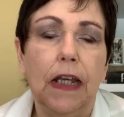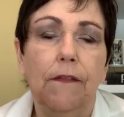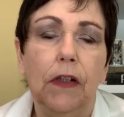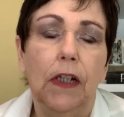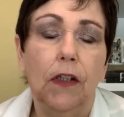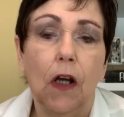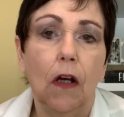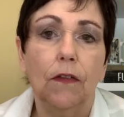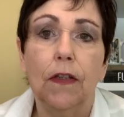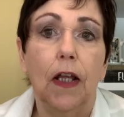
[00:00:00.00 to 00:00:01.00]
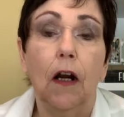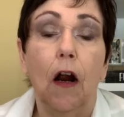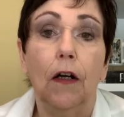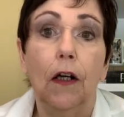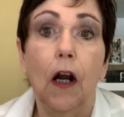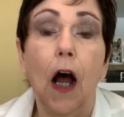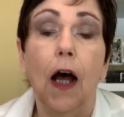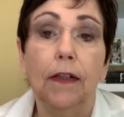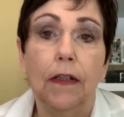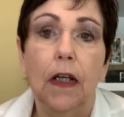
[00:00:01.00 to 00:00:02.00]
even in dogs that are
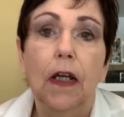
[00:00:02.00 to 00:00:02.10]
not